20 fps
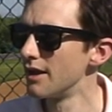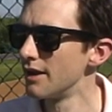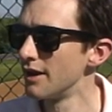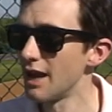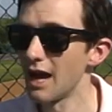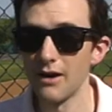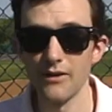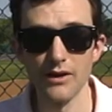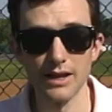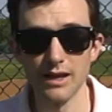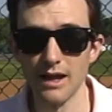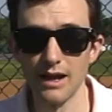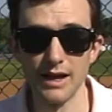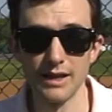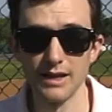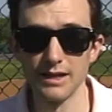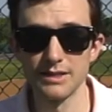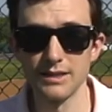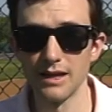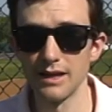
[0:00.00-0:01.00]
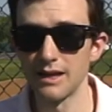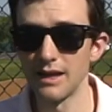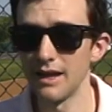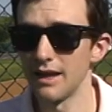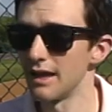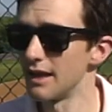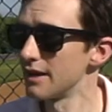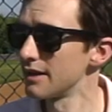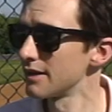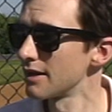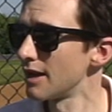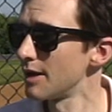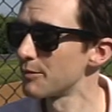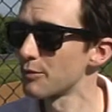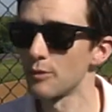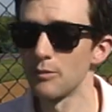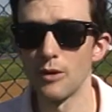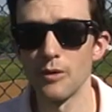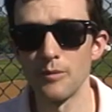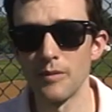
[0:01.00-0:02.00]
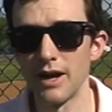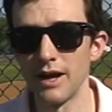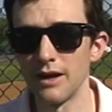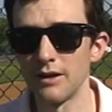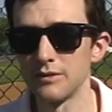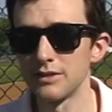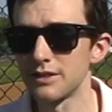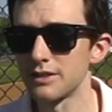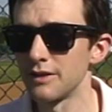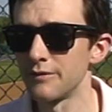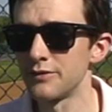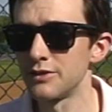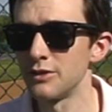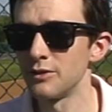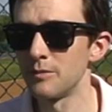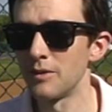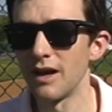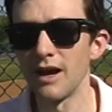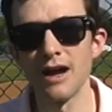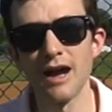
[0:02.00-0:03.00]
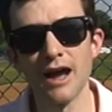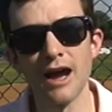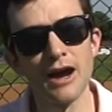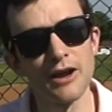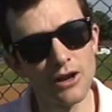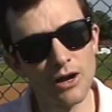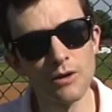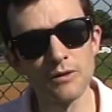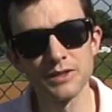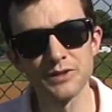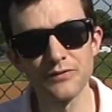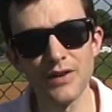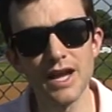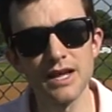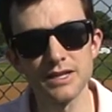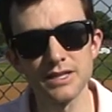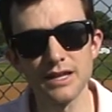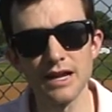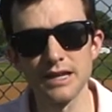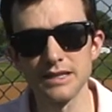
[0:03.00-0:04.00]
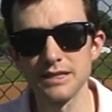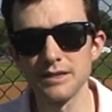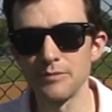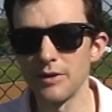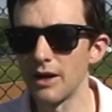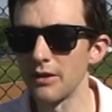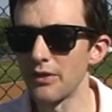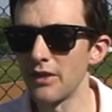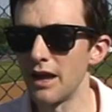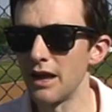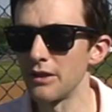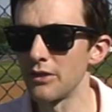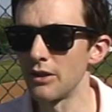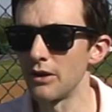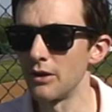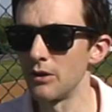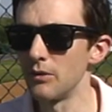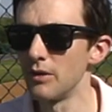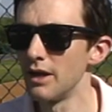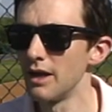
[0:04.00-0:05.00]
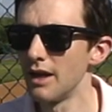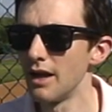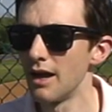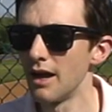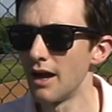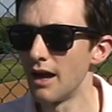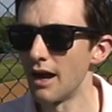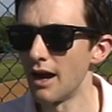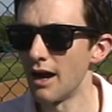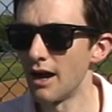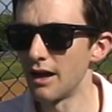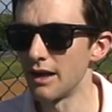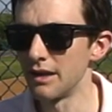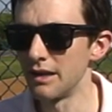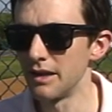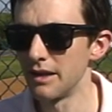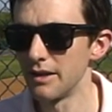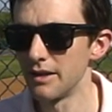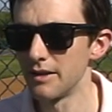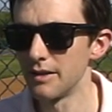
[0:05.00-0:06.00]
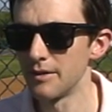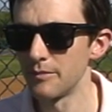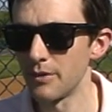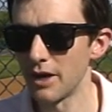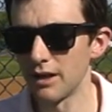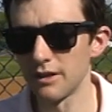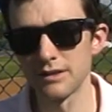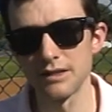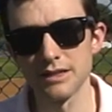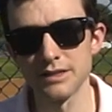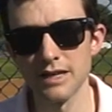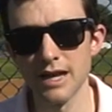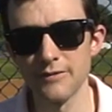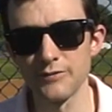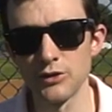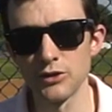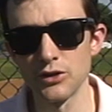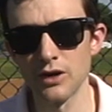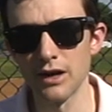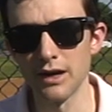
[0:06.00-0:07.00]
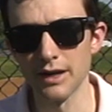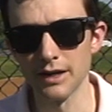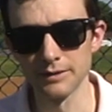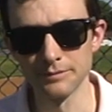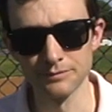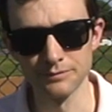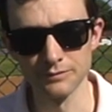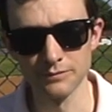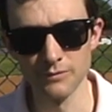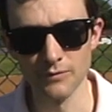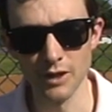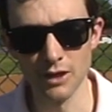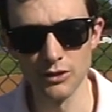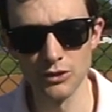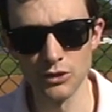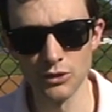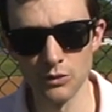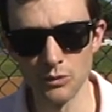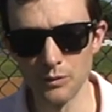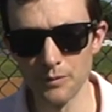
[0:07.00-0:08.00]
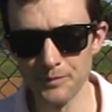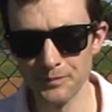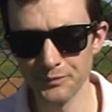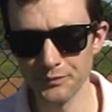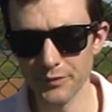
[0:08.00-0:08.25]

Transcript: Now I guess I can. I'll promote my own stuff too, but I'd always fantasized about that, though, on Politics After Dark, to